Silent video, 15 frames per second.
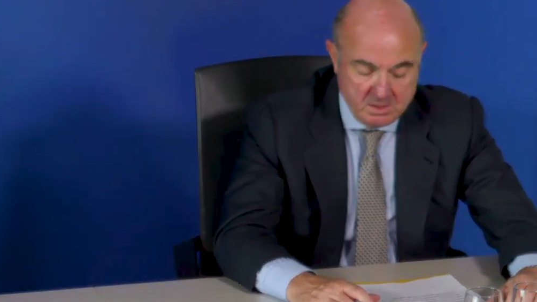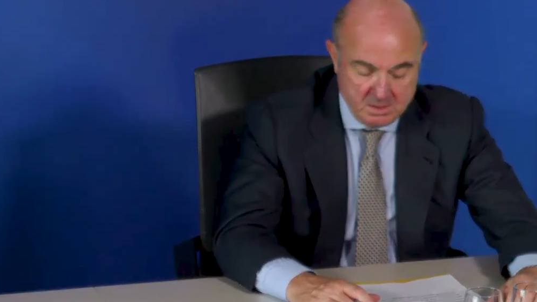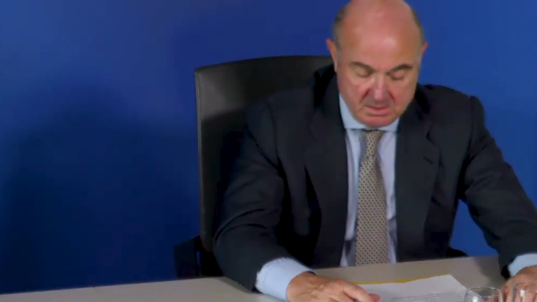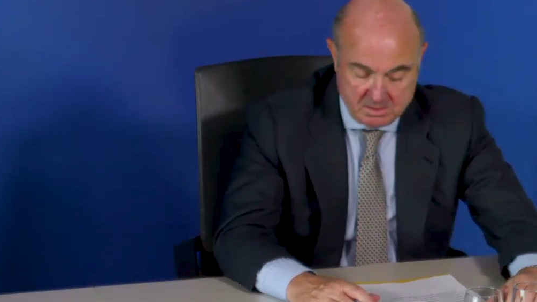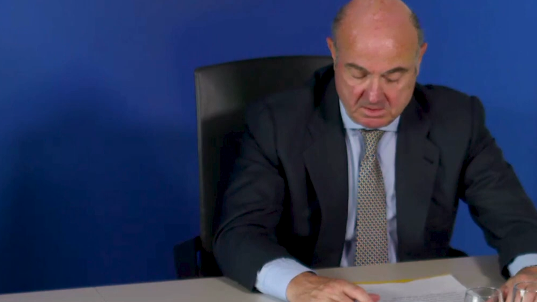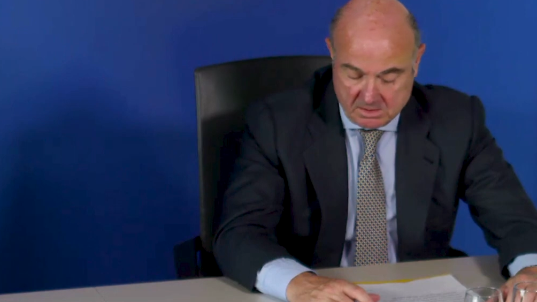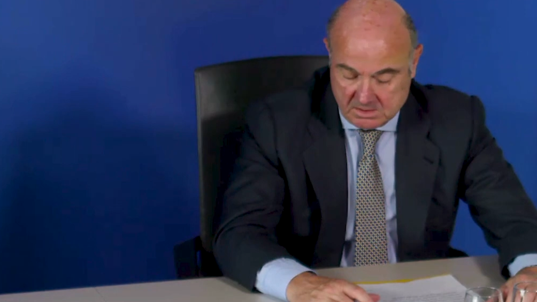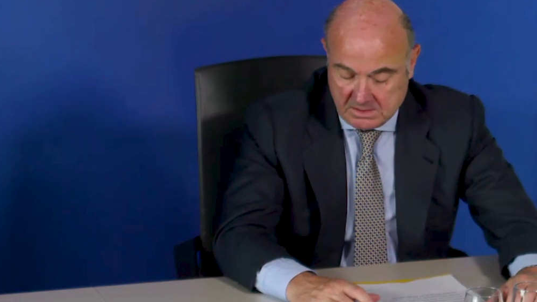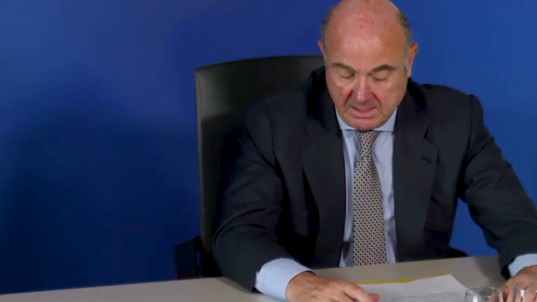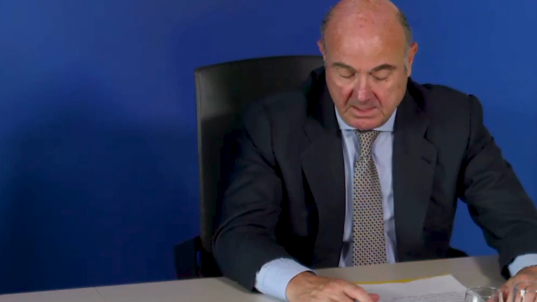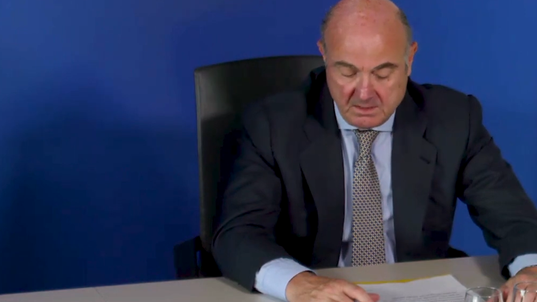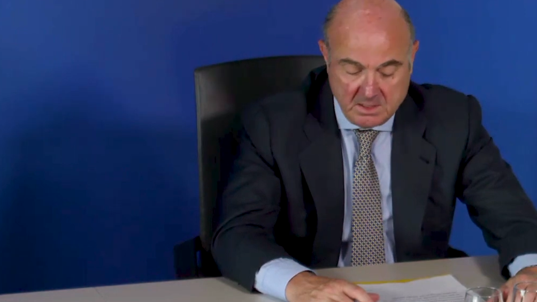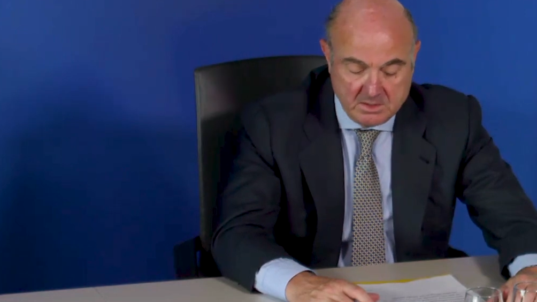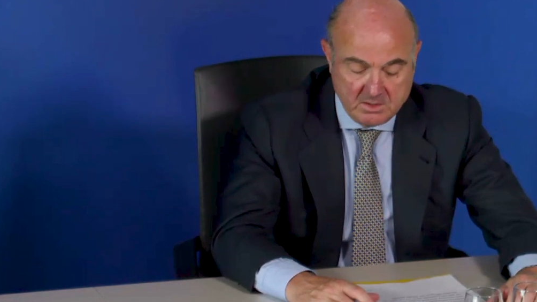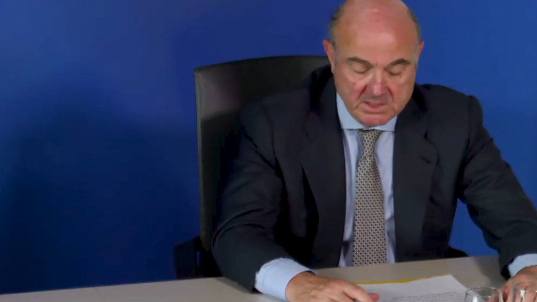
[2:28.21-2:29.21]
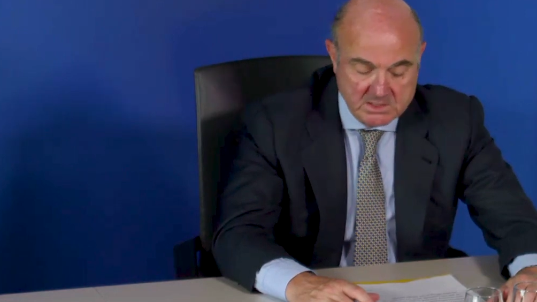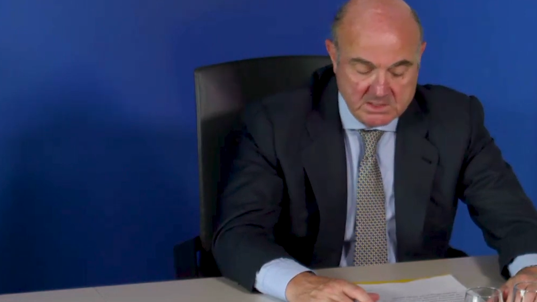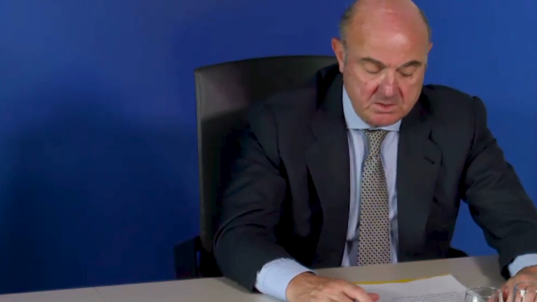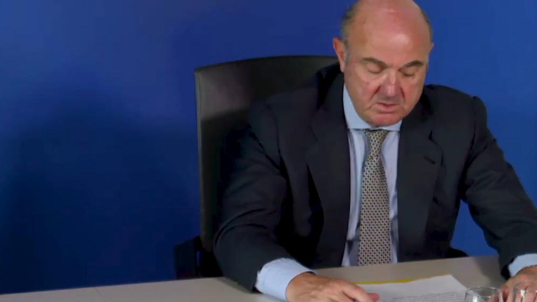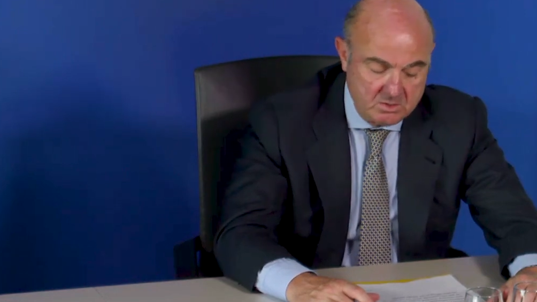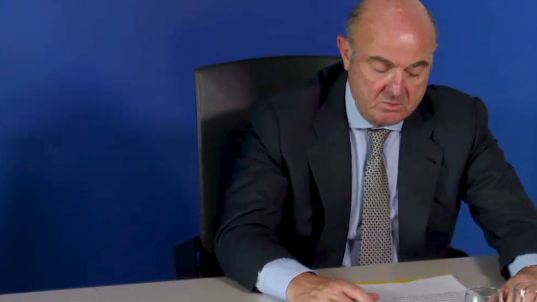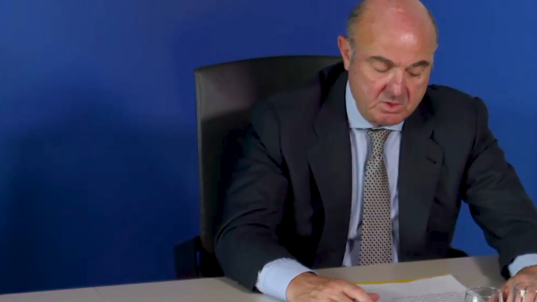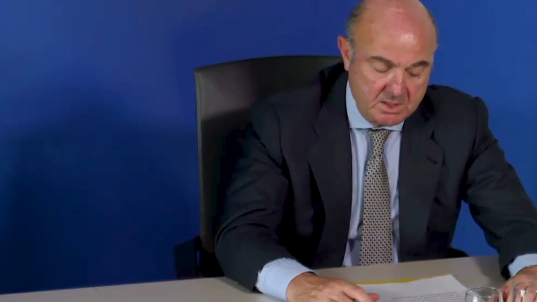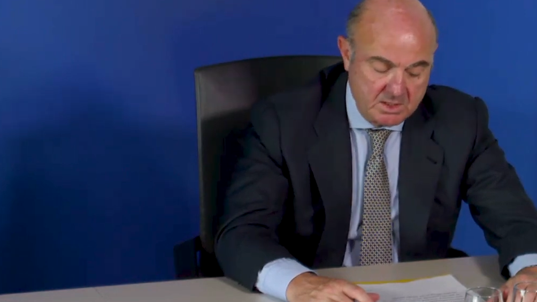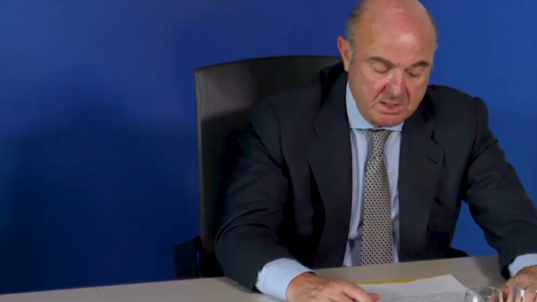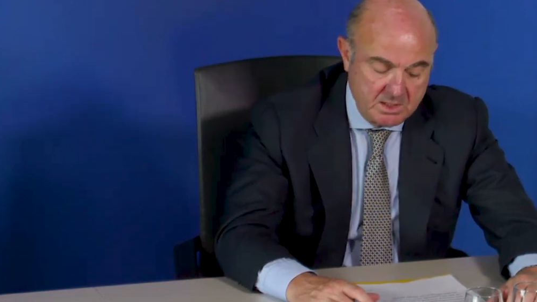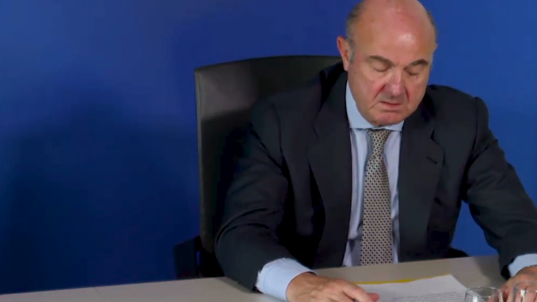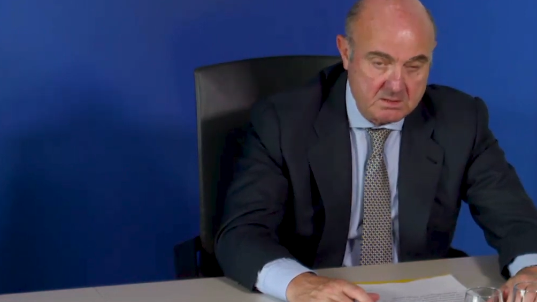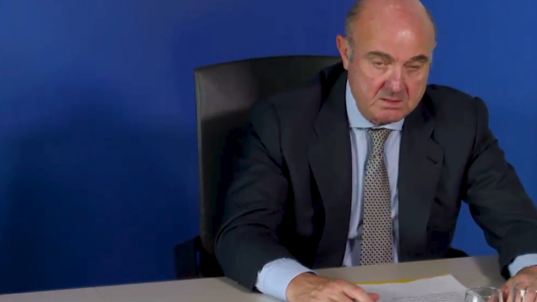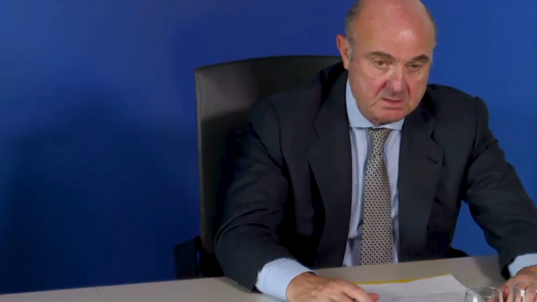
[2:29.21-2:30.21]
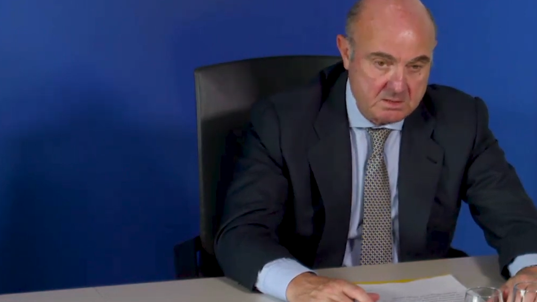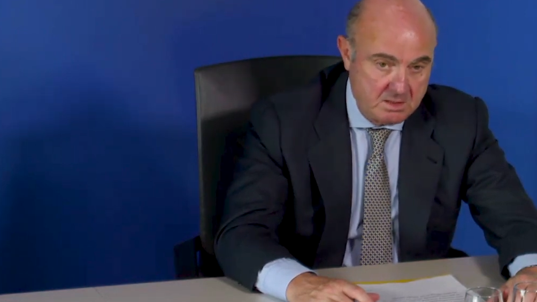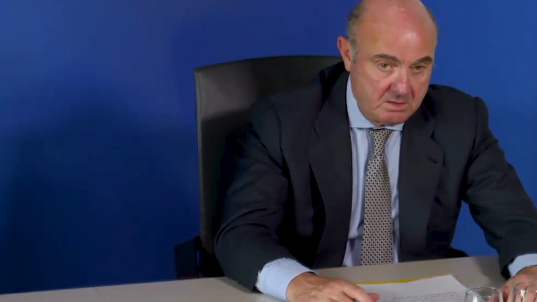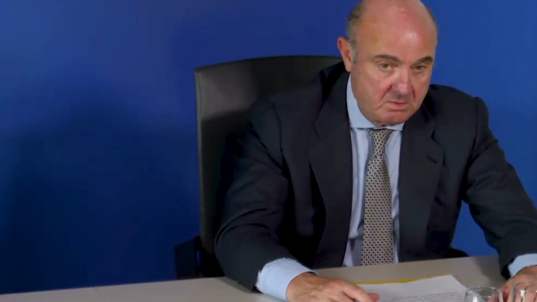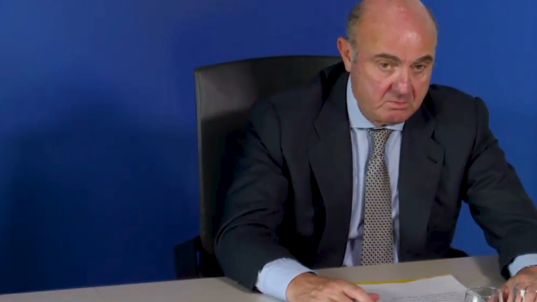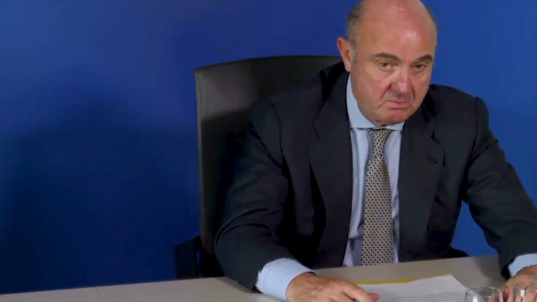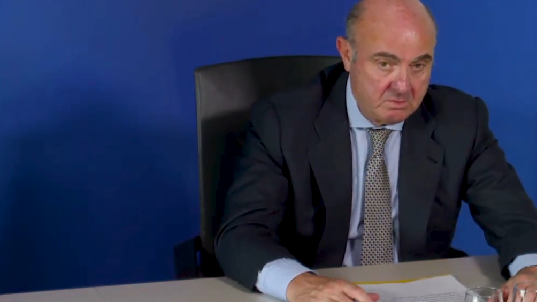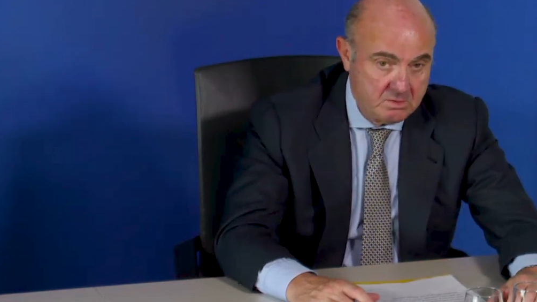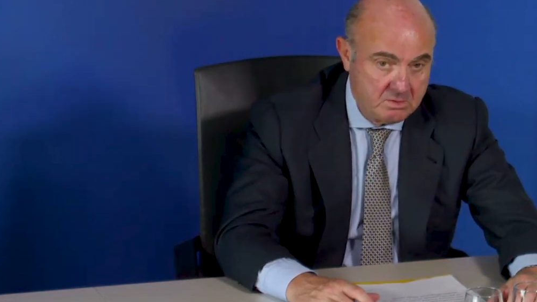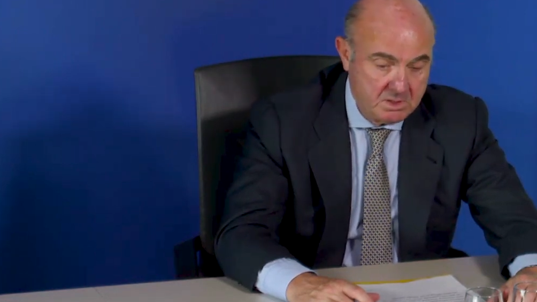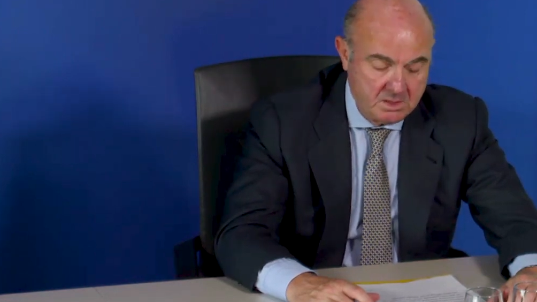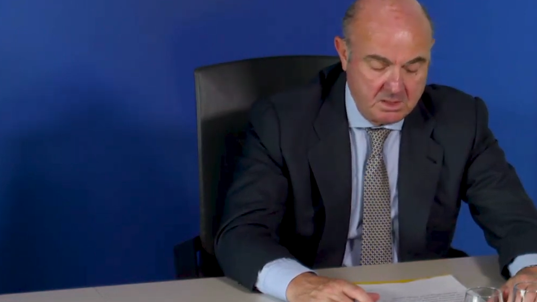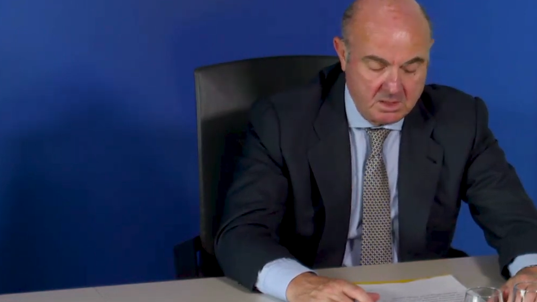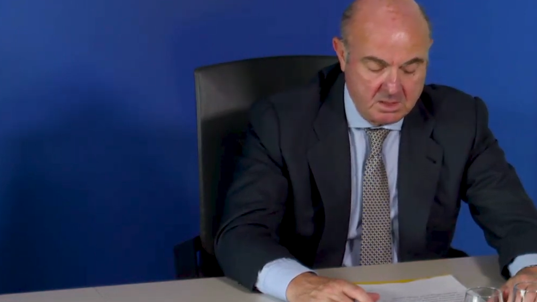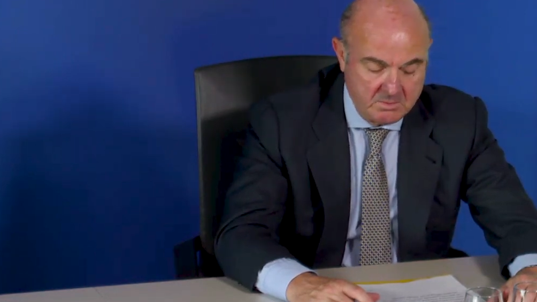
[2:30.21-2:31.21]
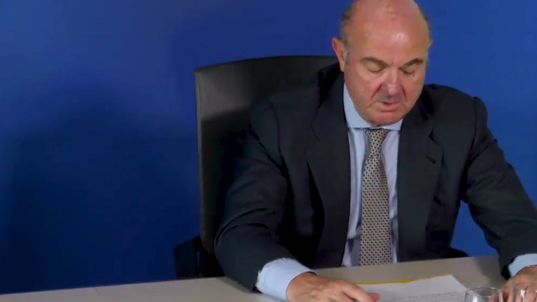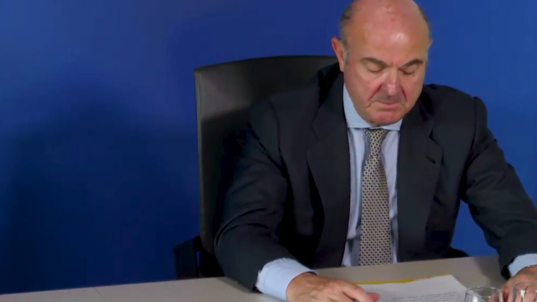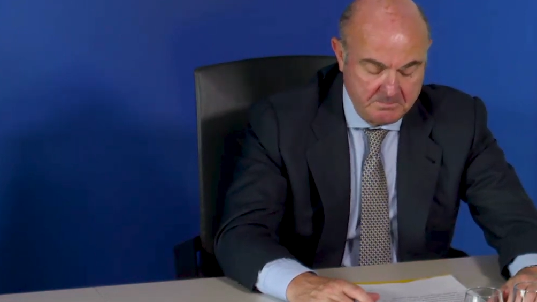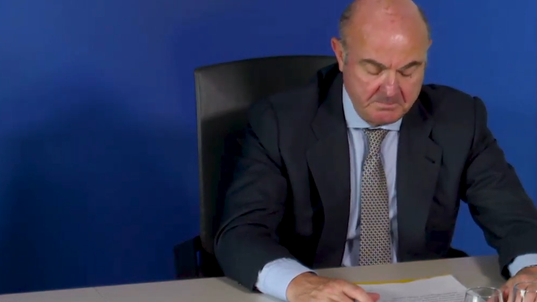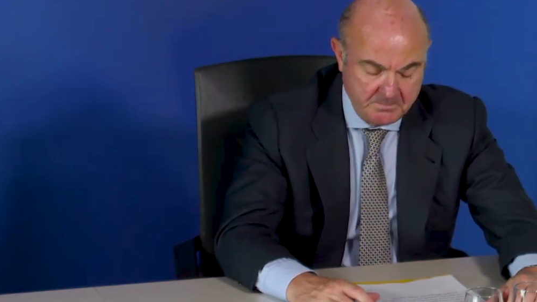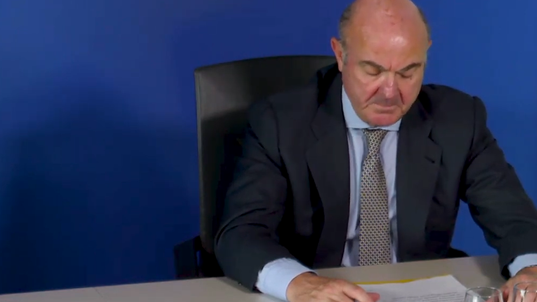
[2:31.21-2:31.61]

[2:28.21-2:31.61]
and sustain the transition to a net zero economy.